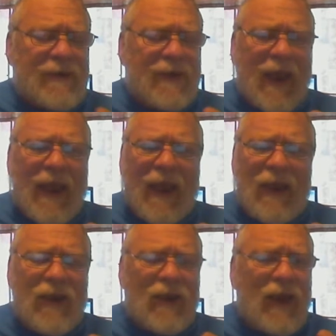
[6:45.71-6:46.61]

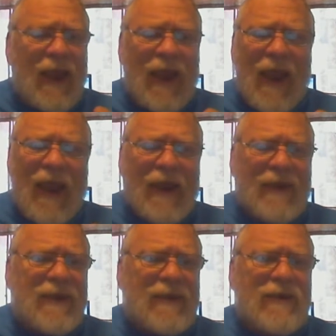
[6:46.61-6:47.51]
And
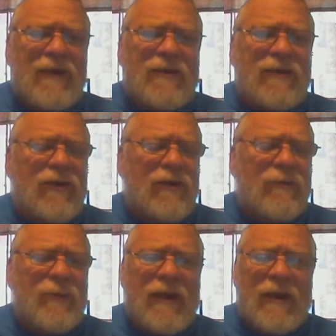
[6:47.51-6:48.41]
it's just going to
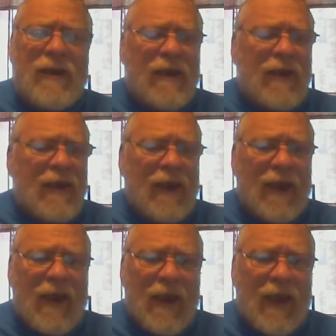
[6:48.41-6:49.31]
be
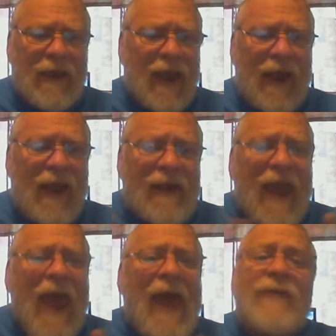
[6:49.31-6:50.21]
that it
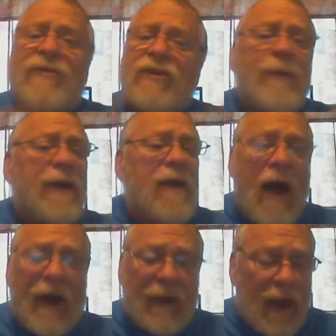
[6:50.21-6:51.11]
has to be
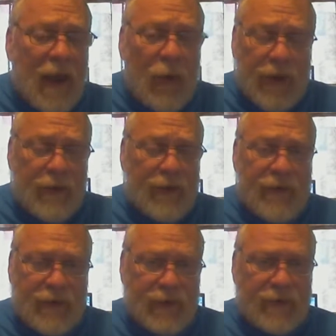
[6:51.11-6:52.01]
God allowing
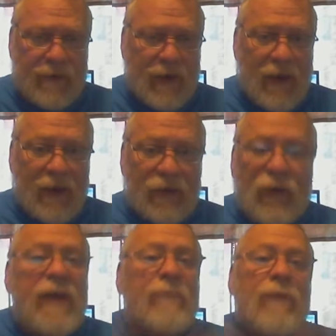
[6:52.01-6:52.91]
this. So
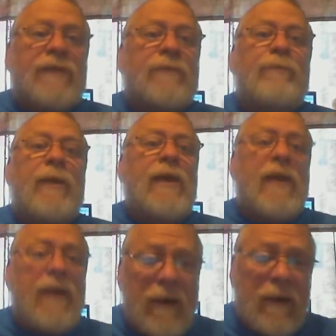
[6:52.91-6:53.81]
he must
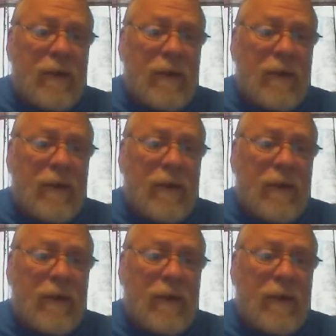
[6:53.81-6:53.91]
be